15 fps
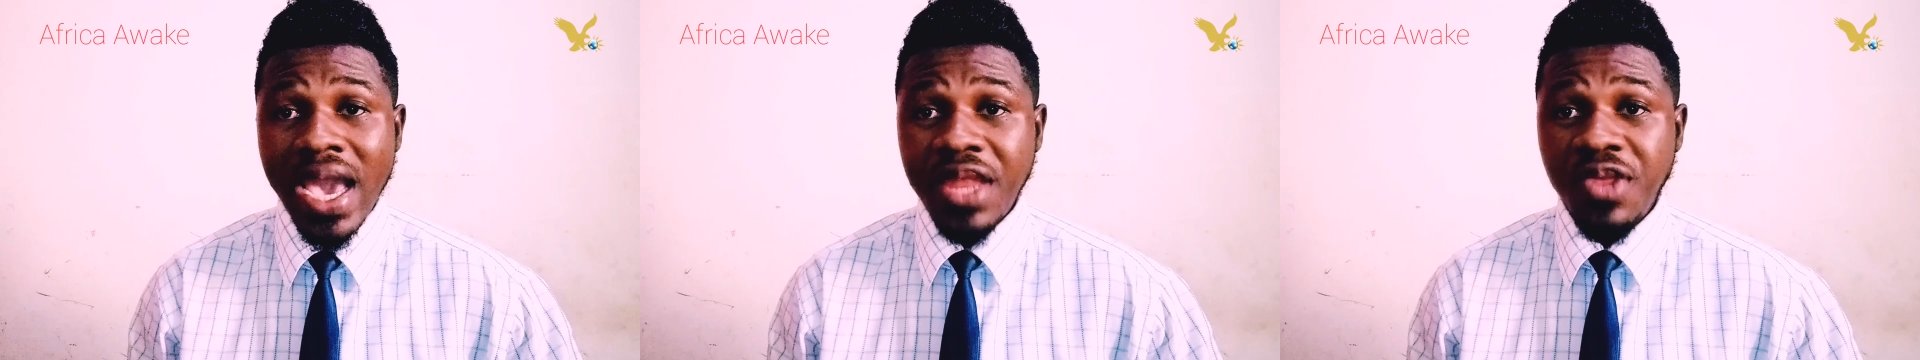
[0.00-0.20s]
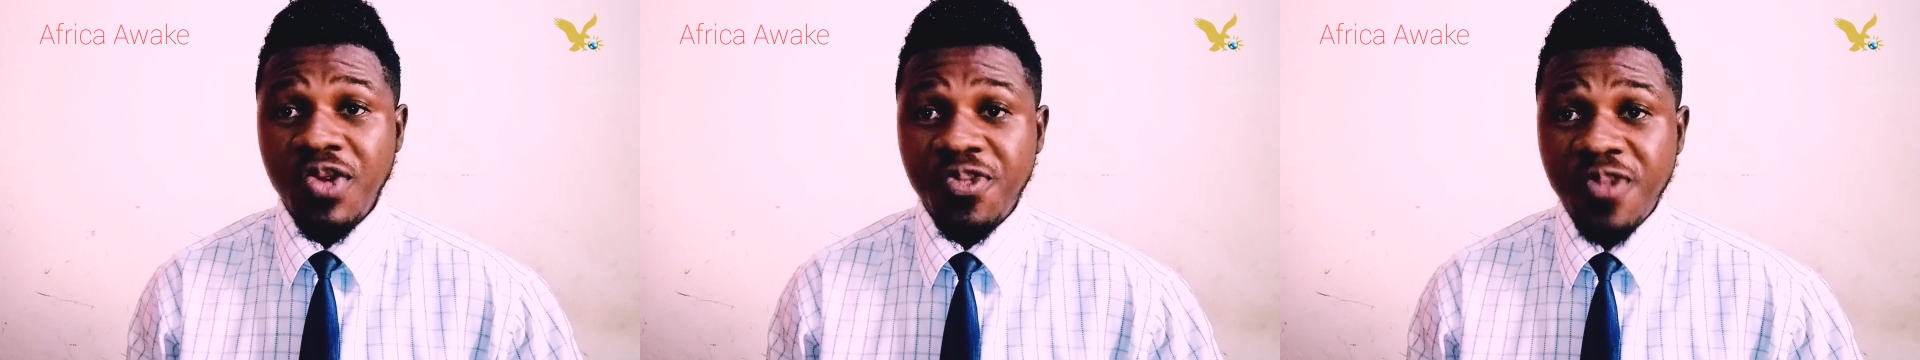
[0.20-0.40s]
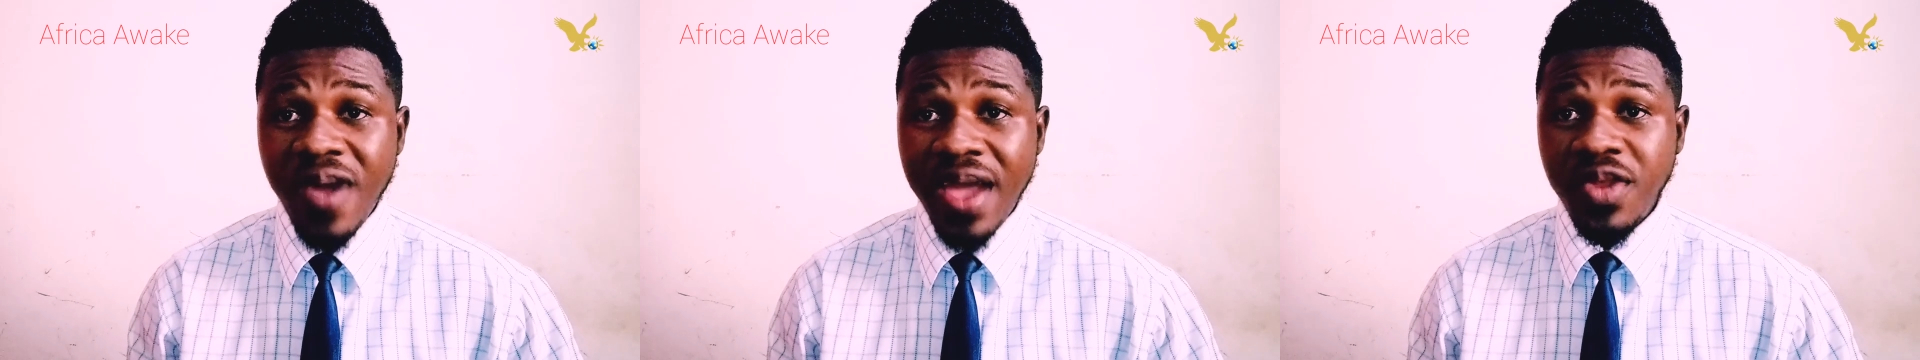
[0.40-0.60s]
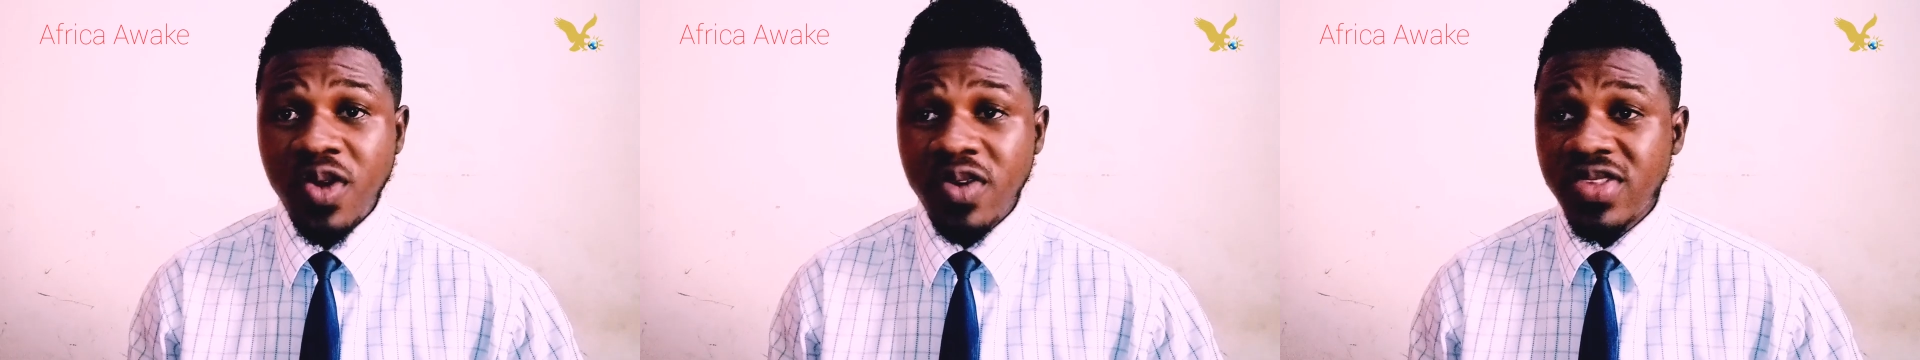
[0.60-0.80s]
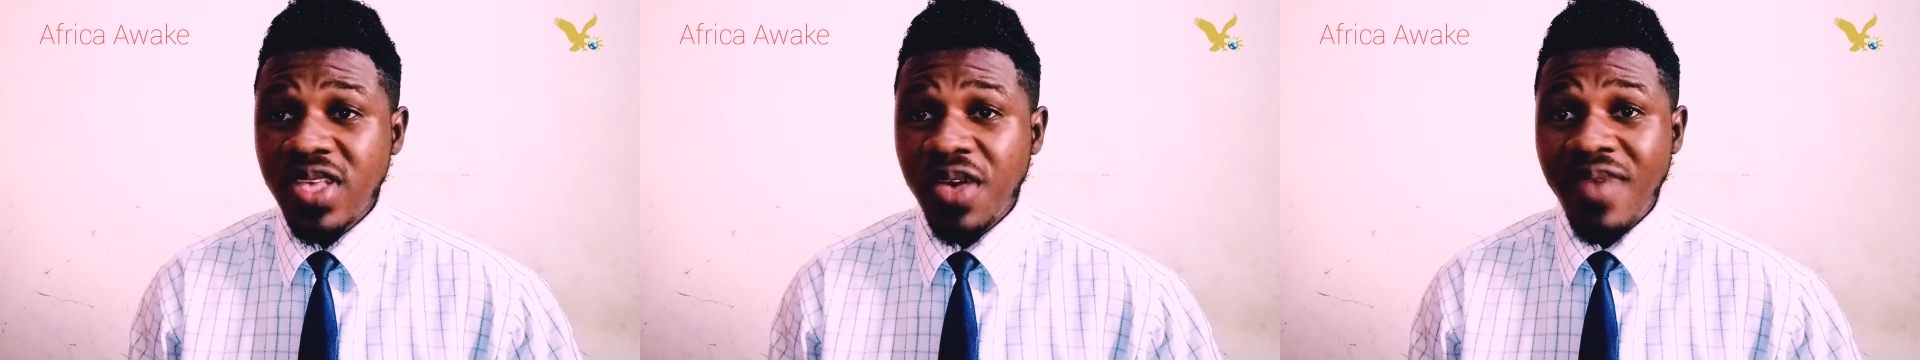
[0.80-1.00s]
and you find
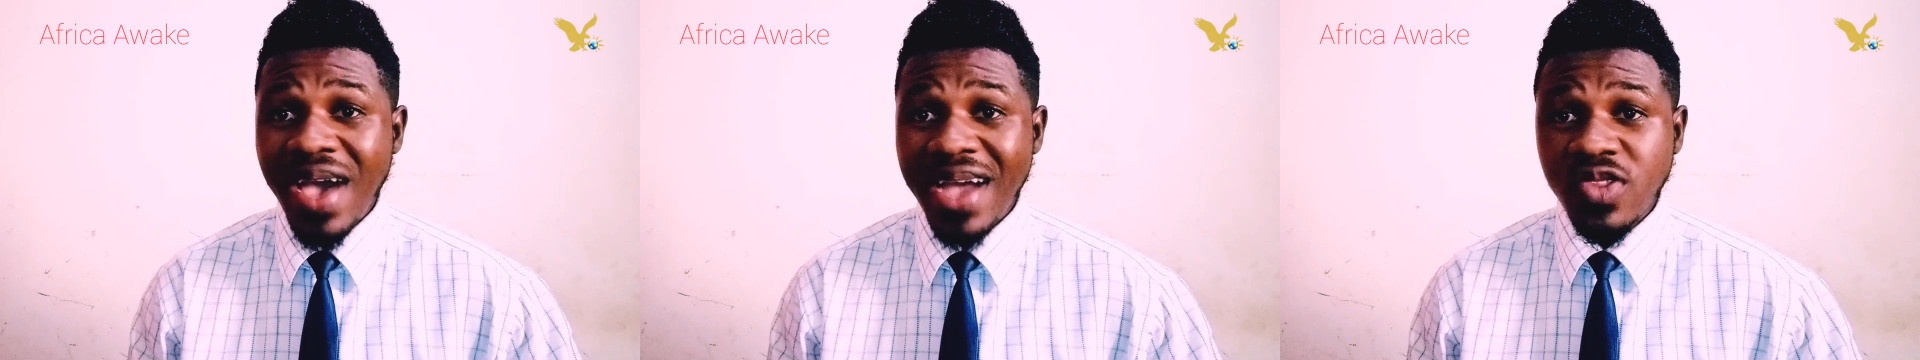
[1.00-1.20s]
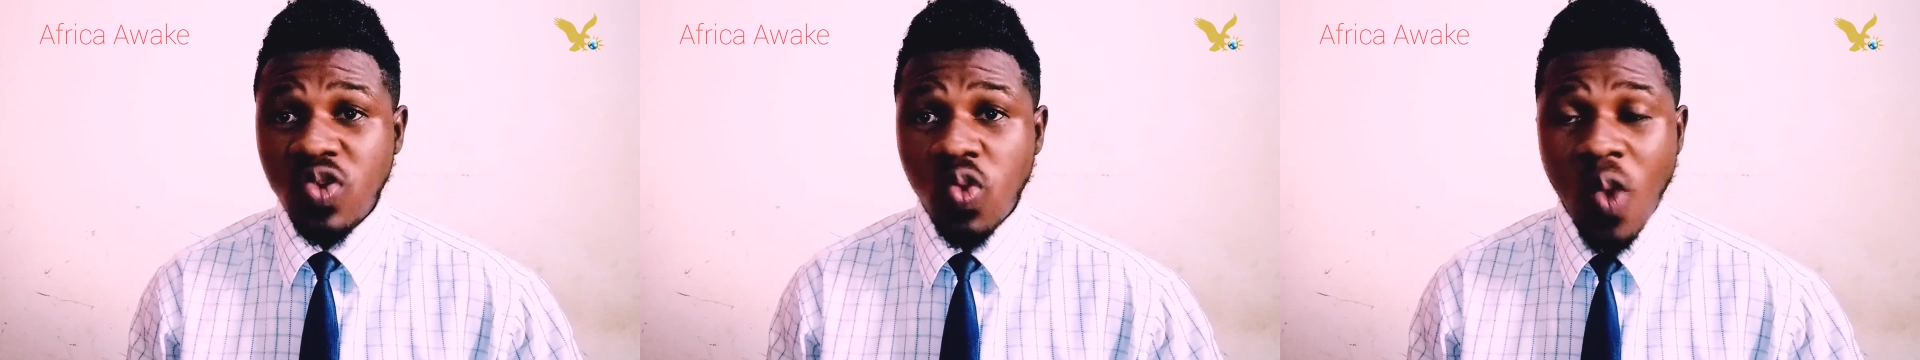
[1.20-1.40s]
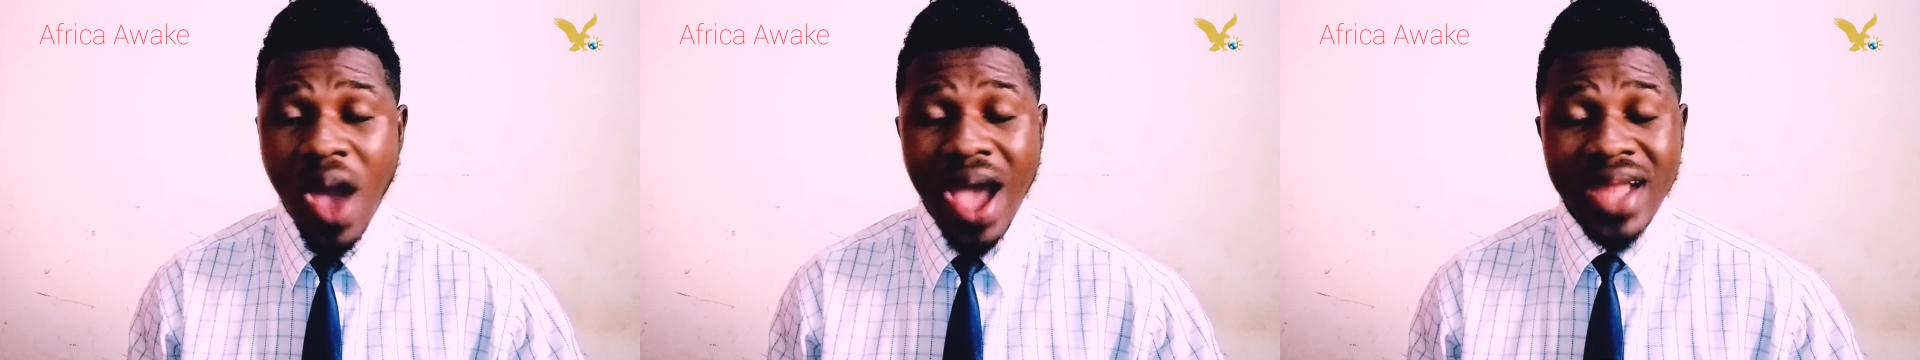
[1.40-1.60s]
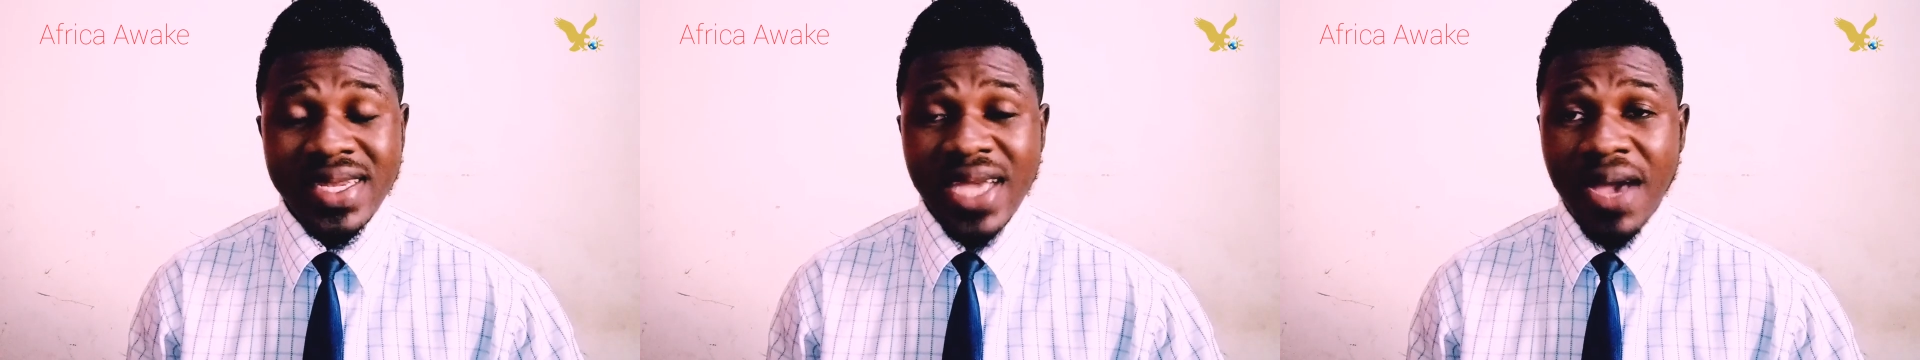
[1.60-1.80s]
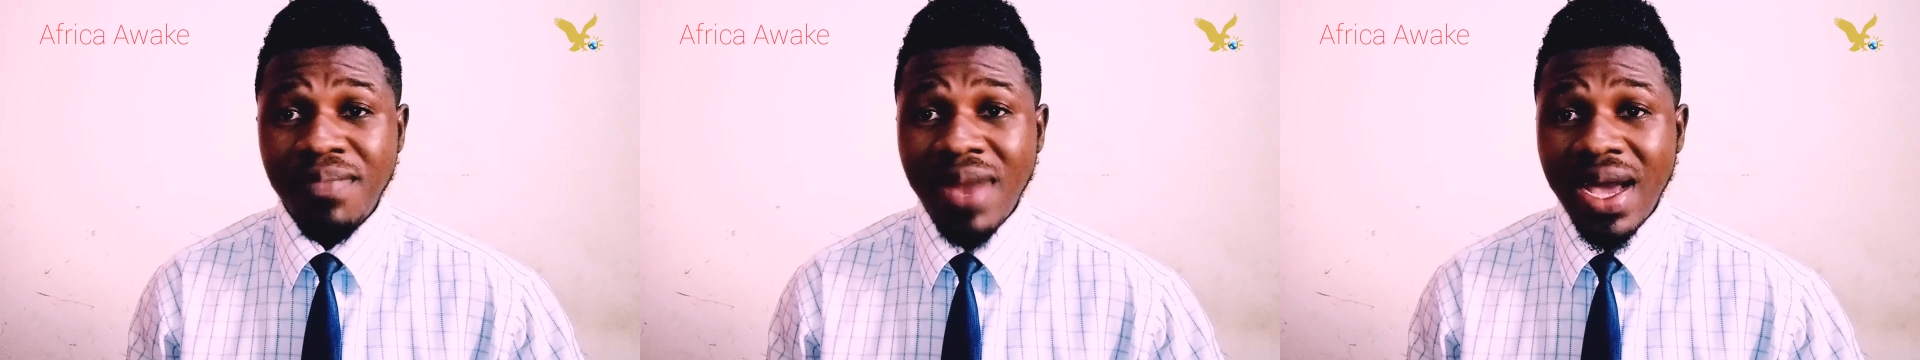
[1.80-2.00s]
yourself at
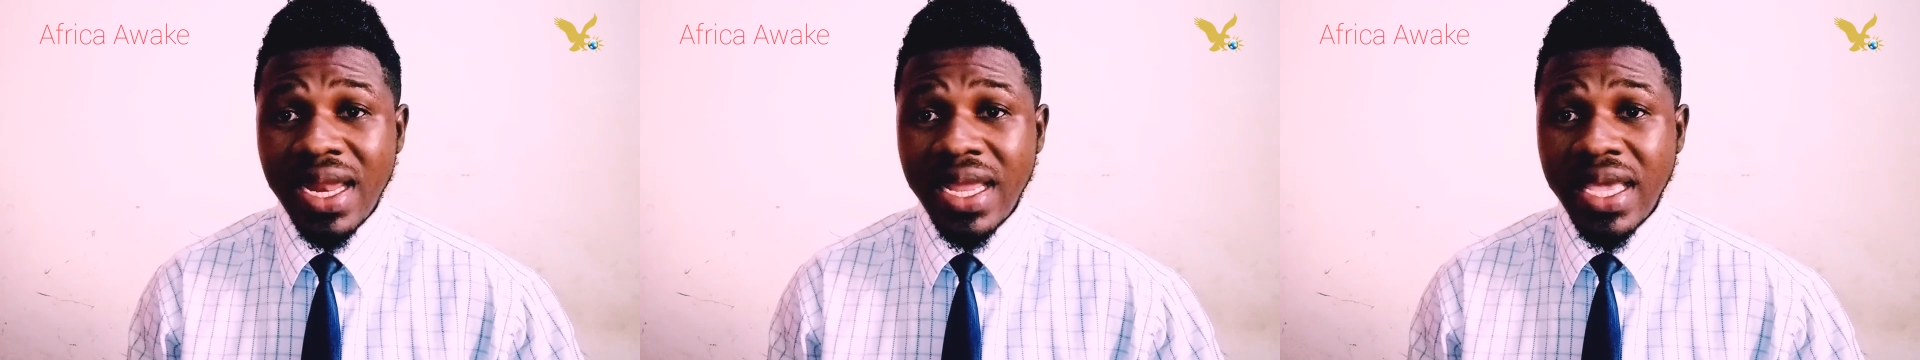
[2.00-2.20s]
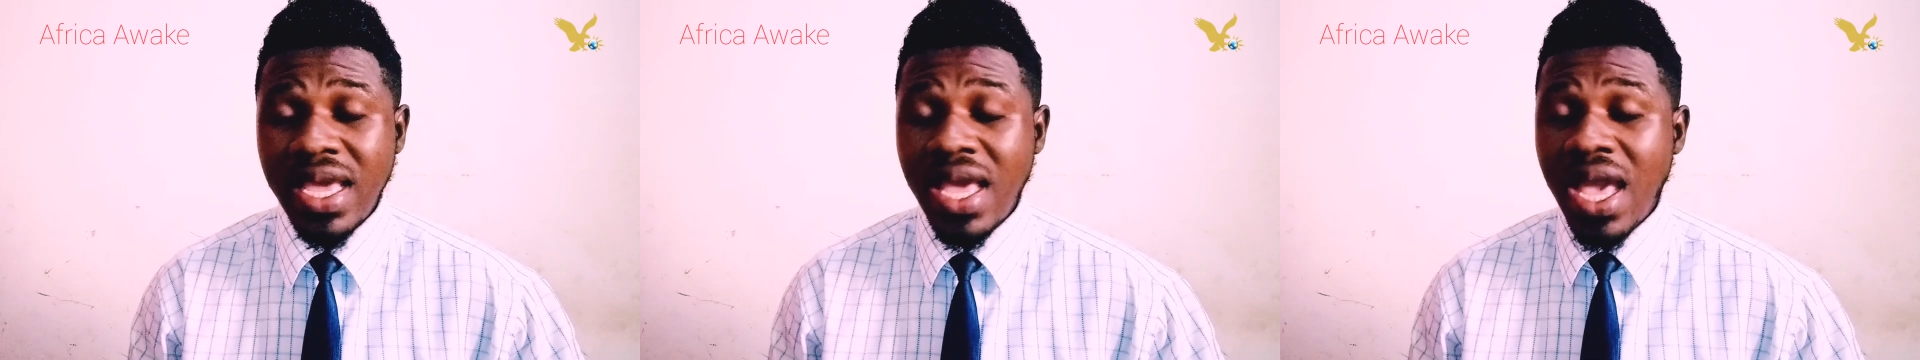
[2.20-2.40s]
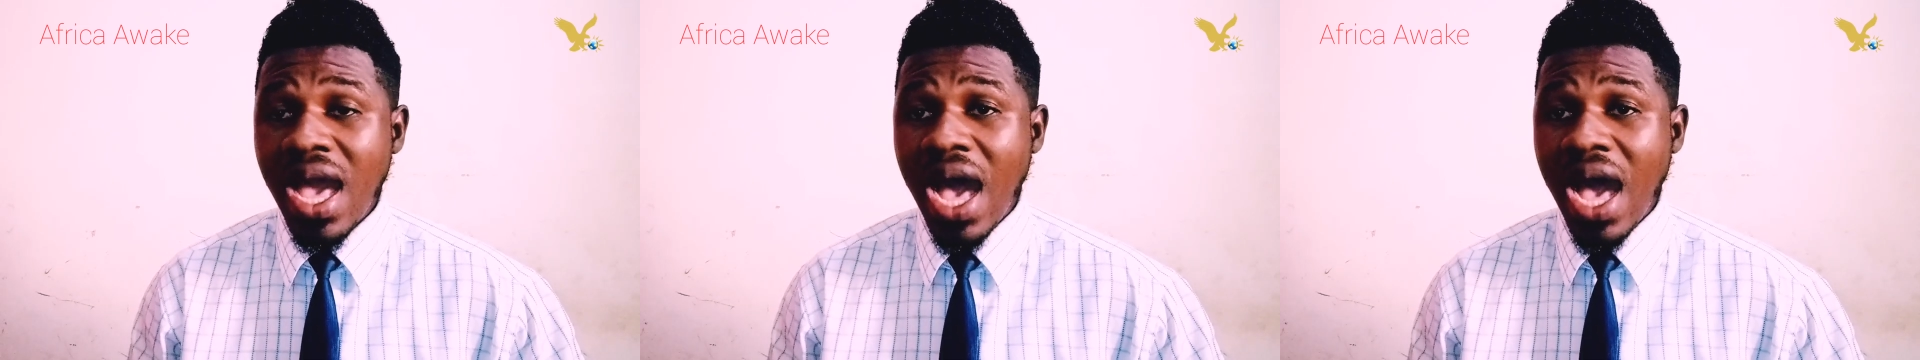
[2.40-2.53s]
Watamale,